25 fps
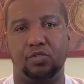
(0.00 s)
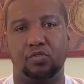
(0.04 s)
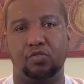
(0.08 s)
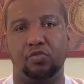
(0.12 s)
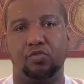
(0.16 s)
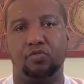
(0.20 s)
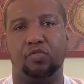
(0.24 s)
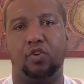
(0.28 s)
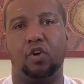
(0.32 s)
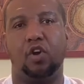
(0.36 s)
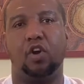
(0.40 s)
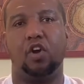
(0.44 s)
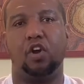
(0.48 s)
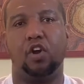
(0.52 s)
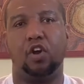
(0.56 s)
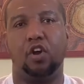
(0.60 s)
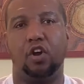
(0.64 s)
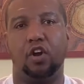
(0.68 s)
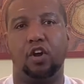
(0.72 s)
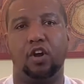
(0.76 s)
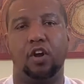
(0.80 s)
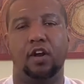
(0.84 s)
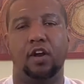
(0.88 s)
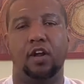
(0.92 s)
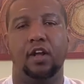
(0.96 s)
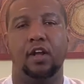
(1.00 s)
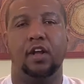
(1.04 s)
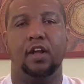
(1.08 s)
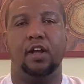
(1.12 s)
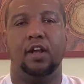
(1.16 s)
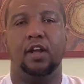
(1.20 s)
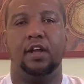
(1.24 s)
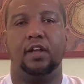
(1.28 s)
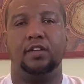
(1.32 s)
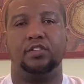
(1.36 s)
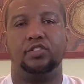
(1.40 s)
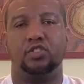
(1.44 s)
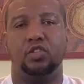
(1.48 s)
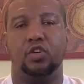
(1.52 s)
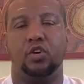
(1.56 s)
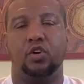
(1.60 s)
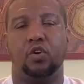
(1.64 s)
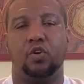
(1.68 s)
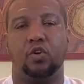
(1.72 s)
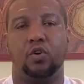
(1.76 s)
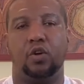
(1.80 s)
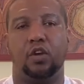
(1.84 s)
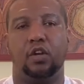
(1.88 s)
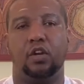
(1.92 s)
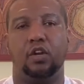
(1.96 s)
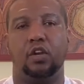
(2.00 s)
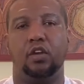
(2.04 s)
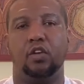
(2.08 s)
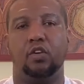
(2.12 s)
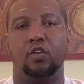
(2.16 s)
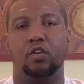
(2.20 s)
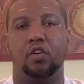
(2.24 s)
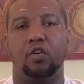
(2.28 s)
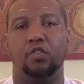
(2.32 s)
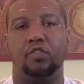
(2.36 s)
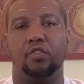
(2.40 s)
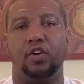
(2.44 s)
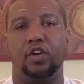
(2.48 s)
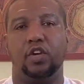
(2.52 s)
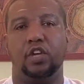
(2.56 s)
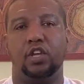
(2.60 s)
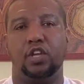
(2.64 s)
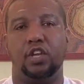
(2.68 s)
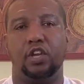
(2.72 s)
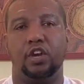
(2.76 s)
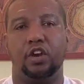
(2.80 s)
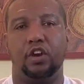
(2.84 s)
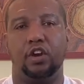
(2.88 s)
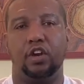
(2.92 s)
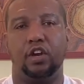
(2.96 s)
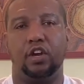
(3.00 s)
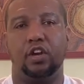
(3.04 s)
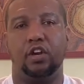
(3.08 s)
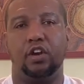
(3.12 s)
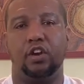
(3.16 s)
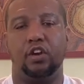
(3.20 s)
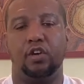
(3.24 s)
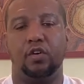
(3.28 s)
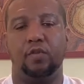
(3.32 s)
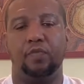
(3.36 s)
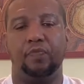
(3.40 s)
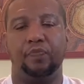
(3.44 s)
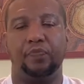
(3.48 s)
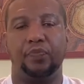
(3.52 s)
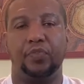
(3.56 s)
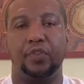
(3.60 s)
for her. And so a little over a year ago,